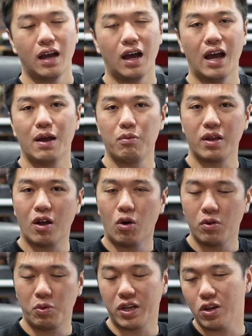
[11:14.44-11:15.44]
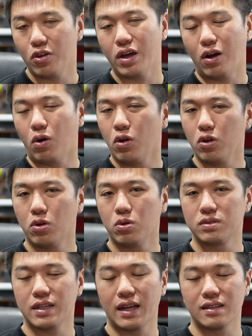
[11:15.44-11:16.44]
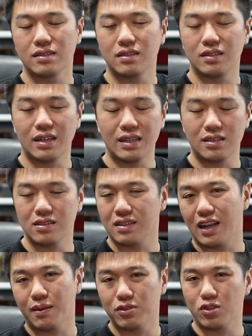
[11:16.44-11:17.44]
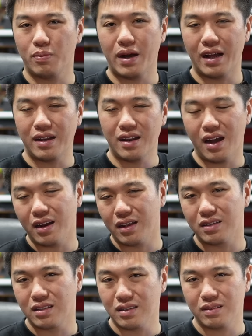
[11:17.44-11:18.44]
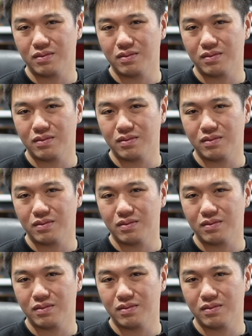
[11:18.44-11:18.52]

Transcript: and we know that oil tends to need to get up to about 90